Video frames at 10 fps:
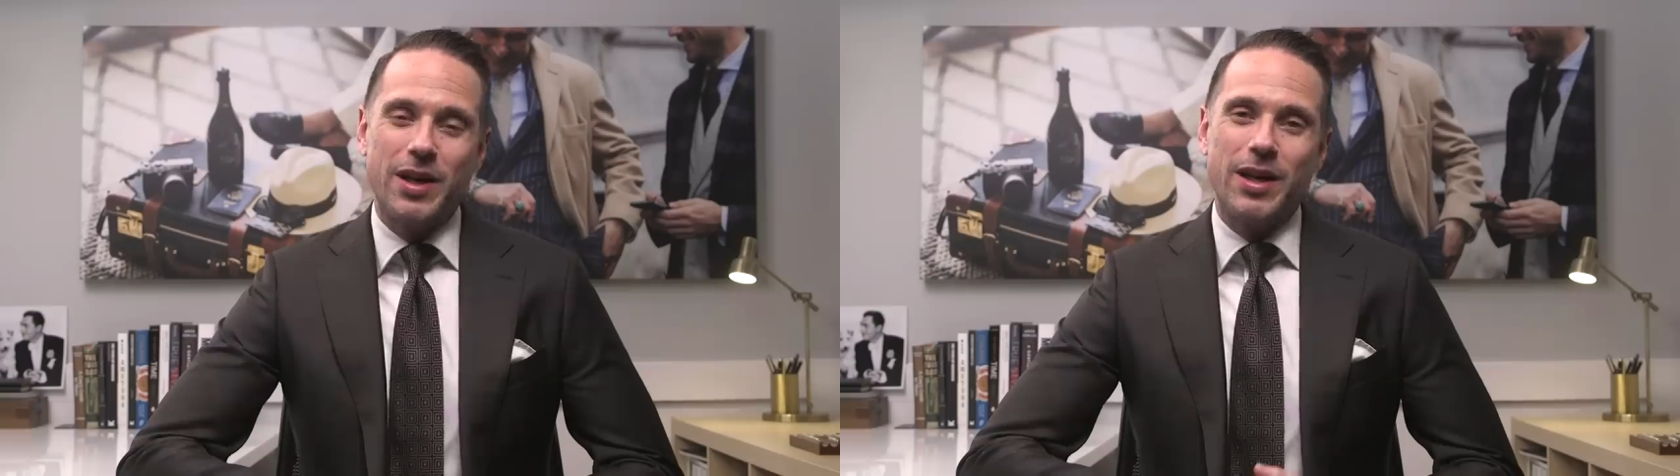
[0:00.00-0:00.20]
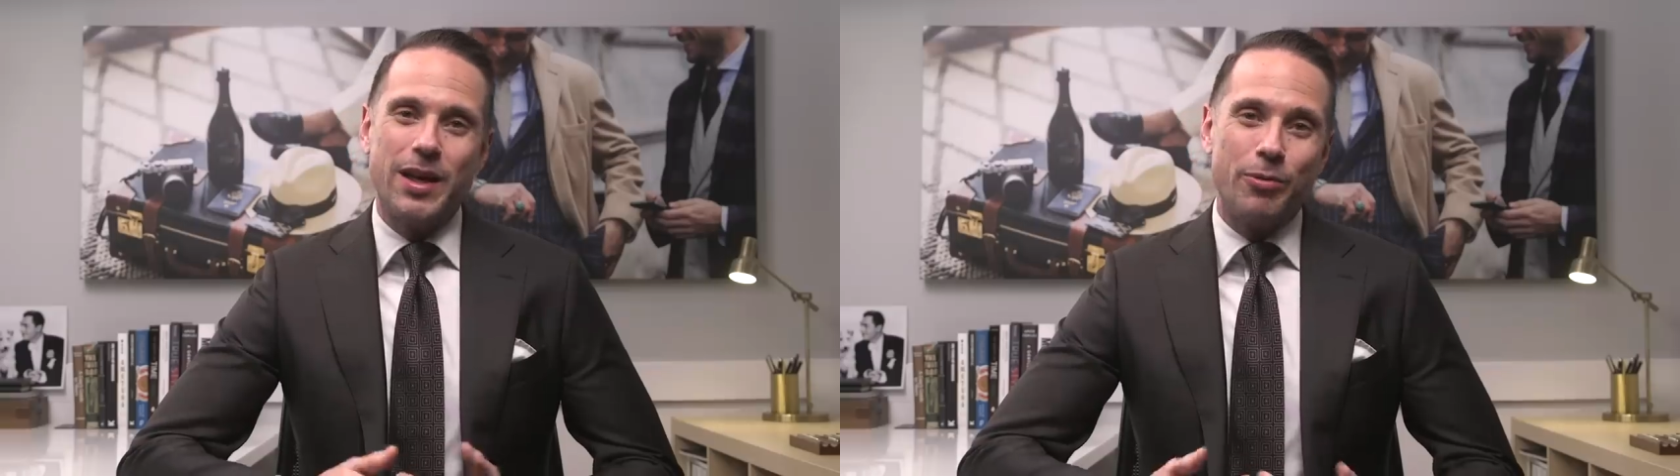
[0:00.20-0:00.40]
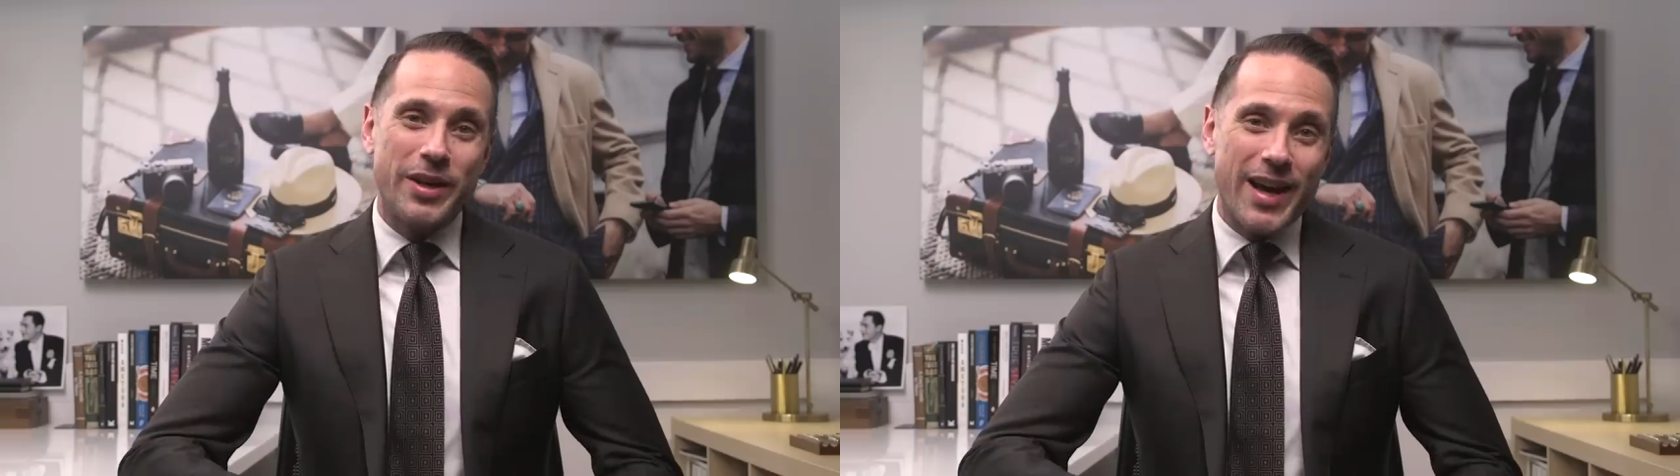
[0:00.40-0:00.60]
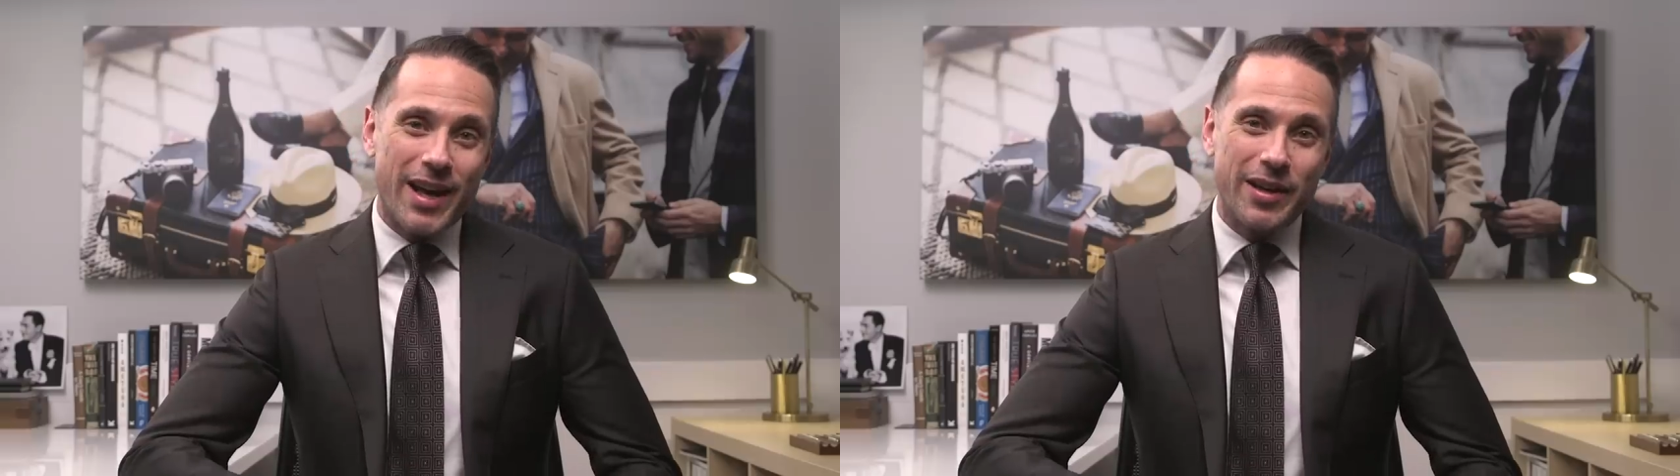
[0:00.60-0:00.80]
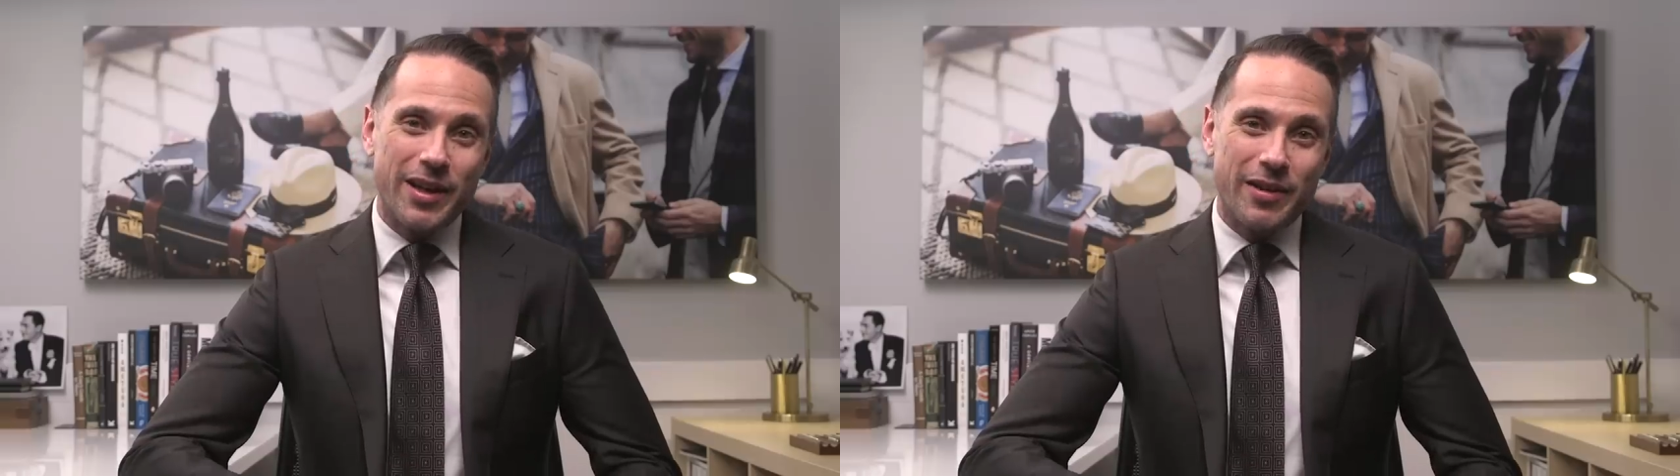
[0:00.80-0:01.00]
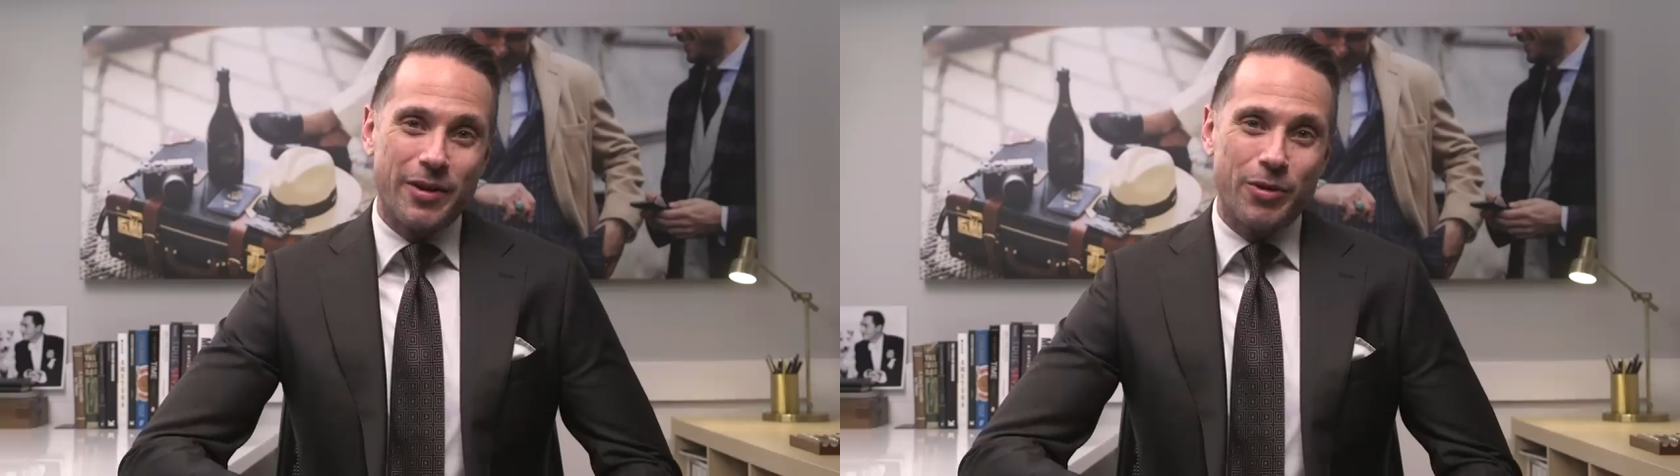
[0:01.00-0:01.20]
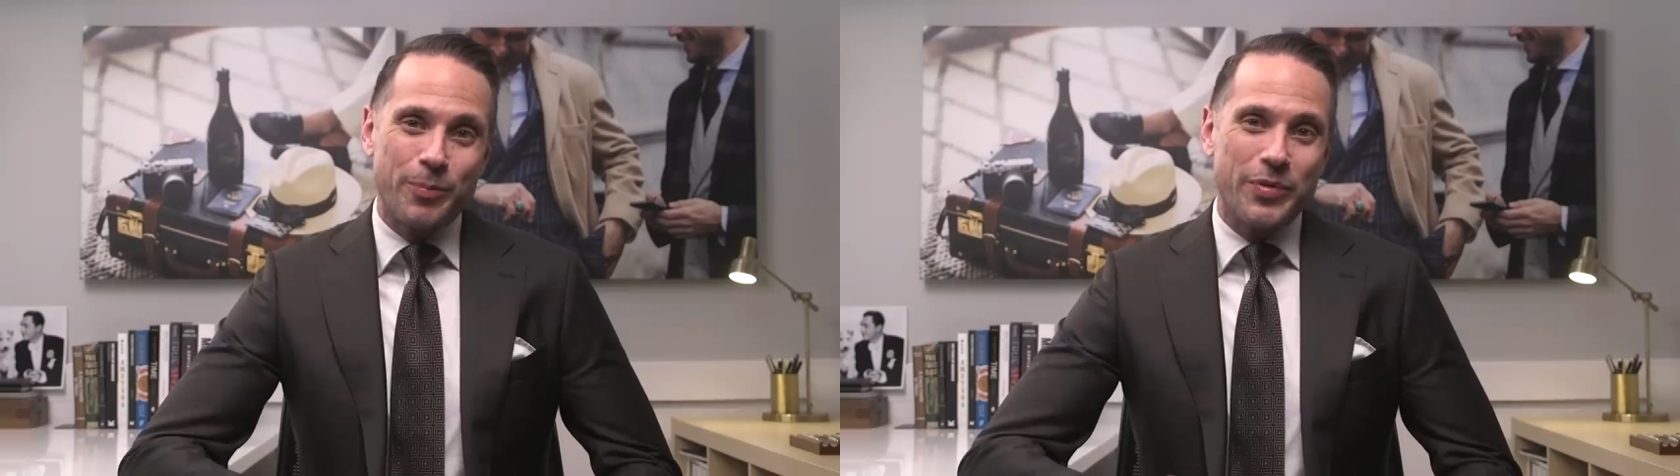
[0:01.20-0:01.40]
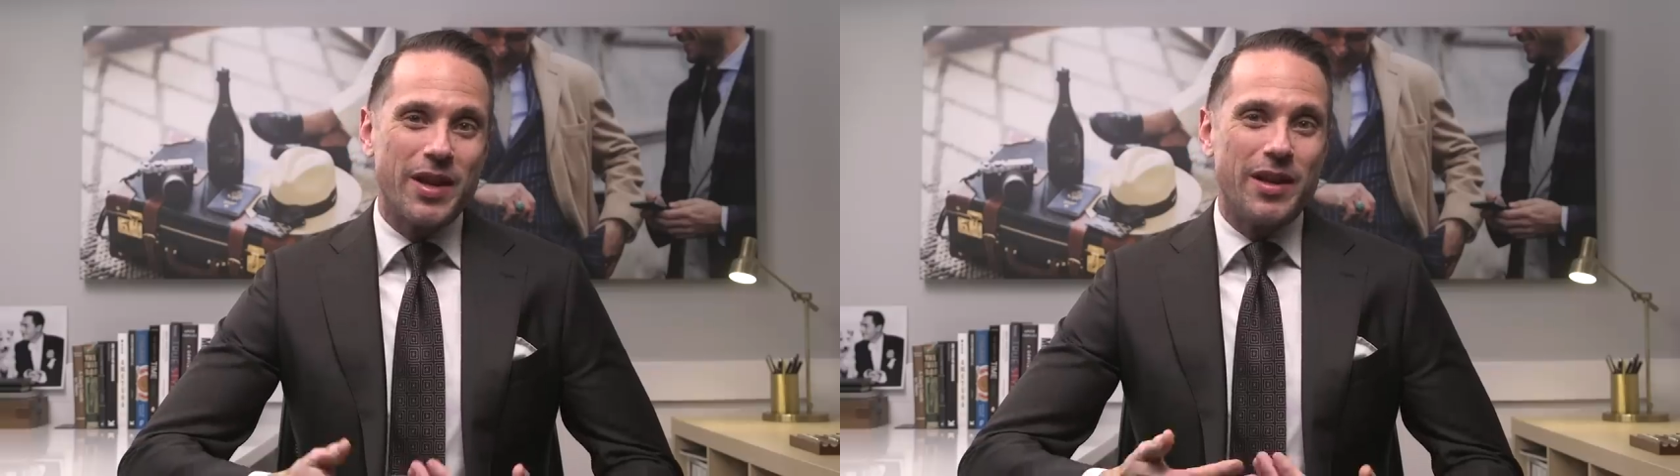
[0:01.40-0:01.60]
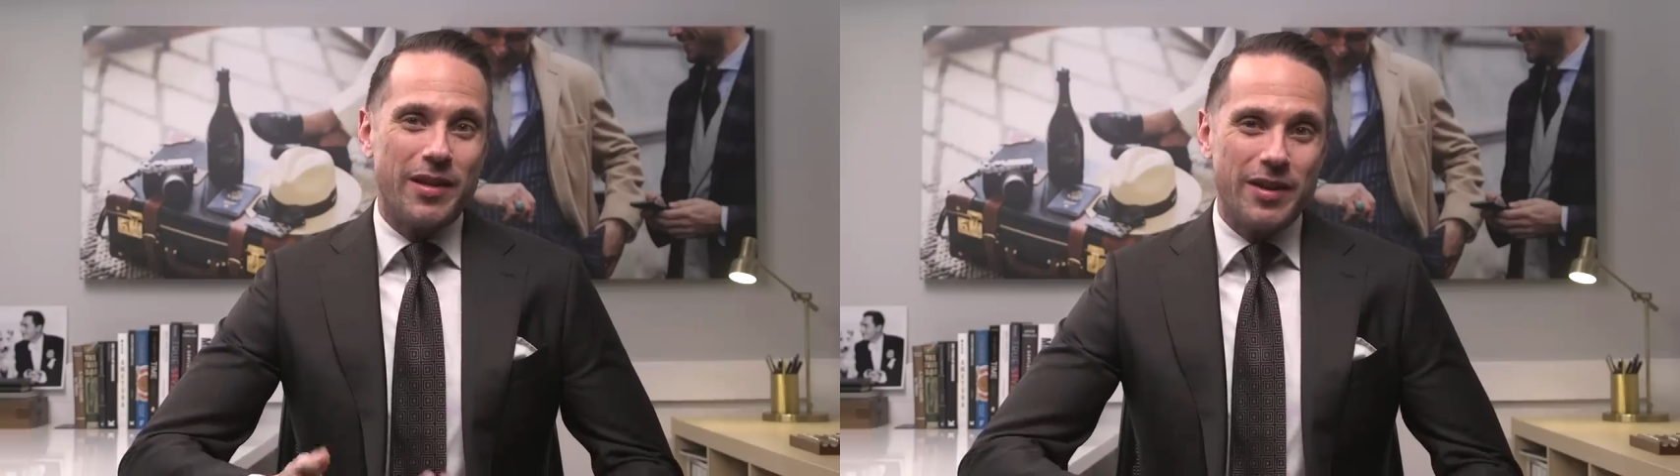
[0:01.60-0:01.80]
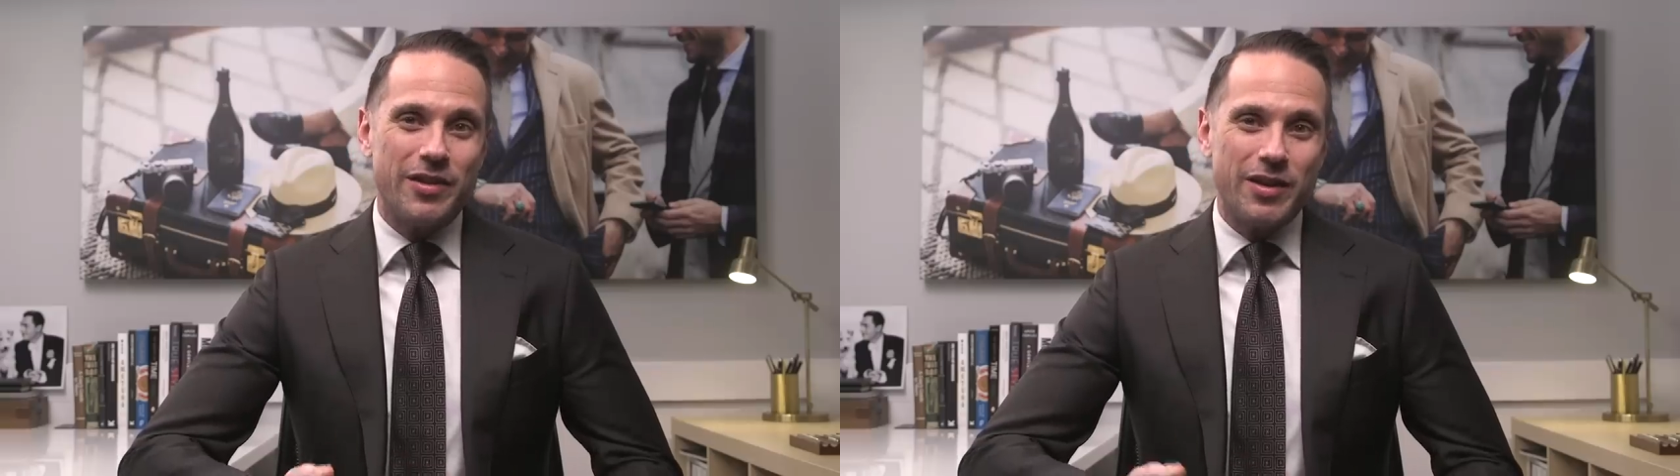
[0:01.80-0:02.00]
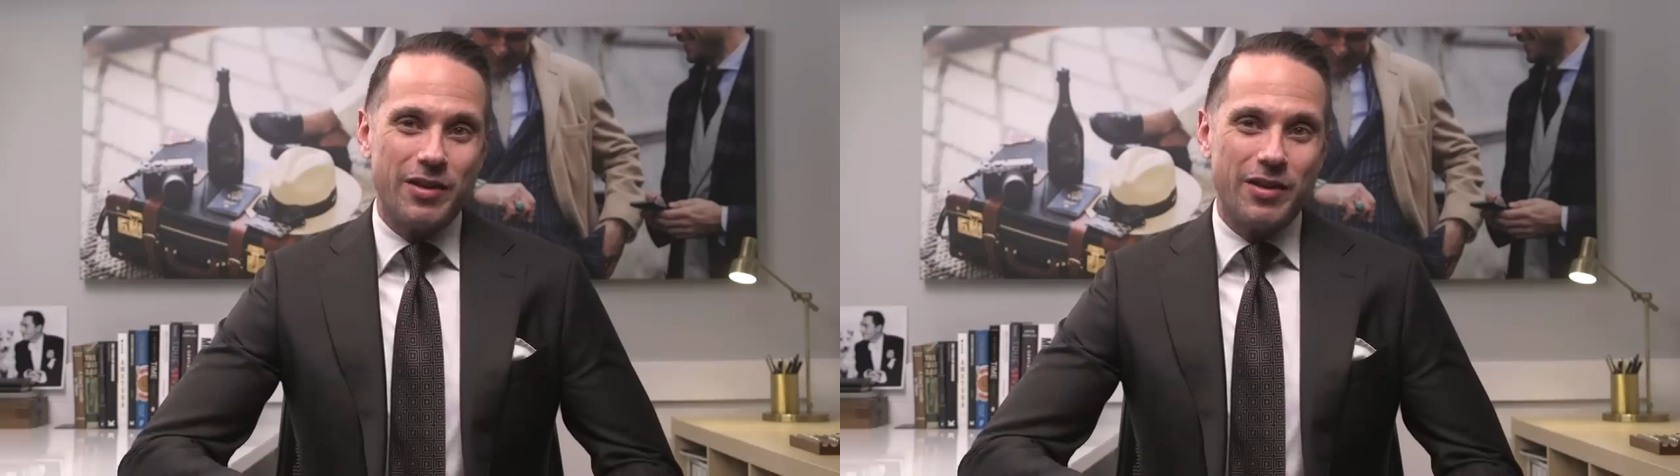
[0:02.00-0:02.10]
In reality, though, this